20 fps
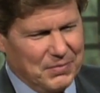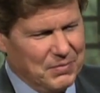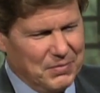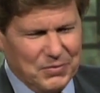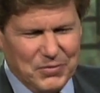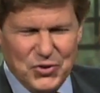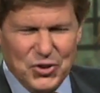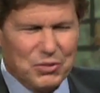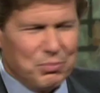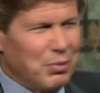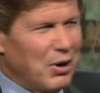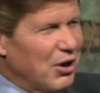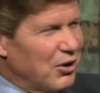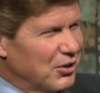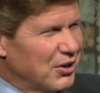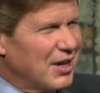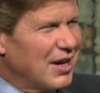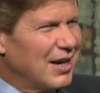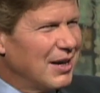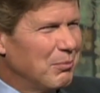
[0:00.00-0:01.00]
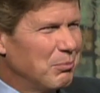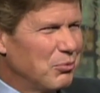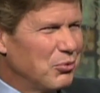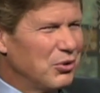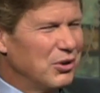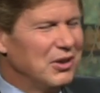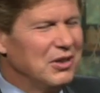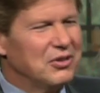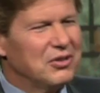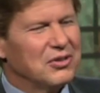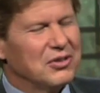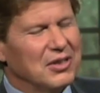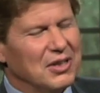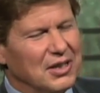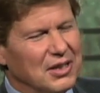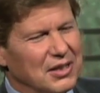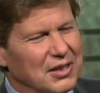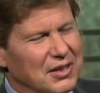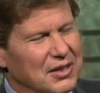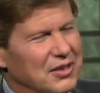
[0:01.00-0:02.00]
just part-time priests
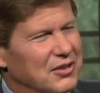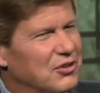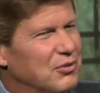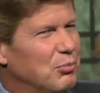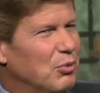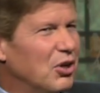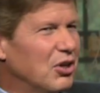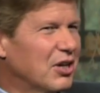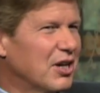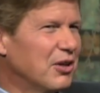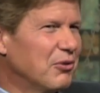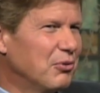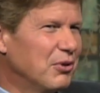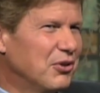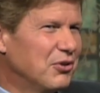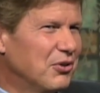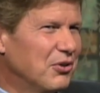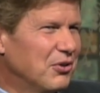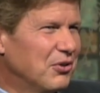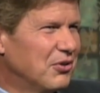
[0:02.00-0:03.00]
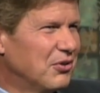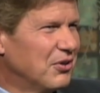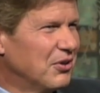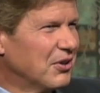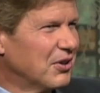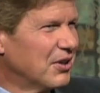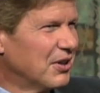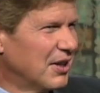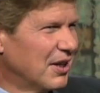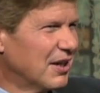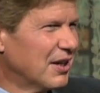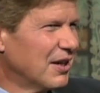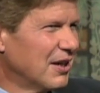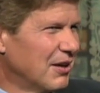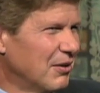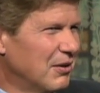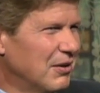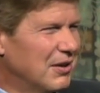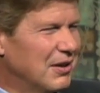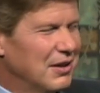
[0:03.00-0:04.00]
in a small country church in
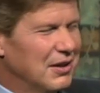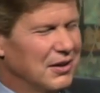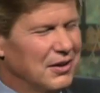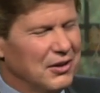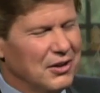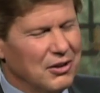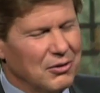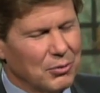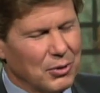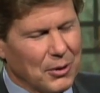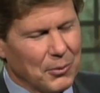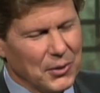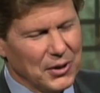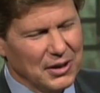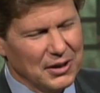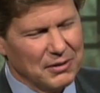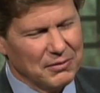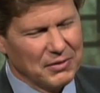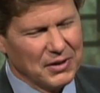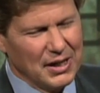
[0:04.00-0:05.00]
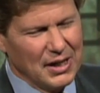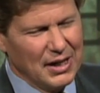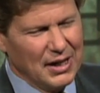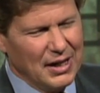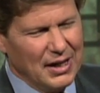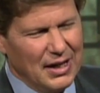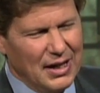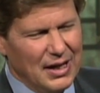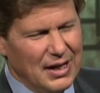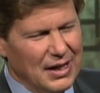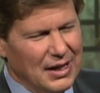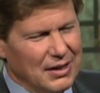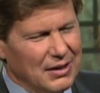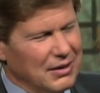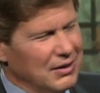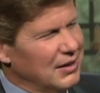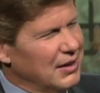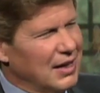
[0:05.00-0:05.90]
Connecticut near where we live, and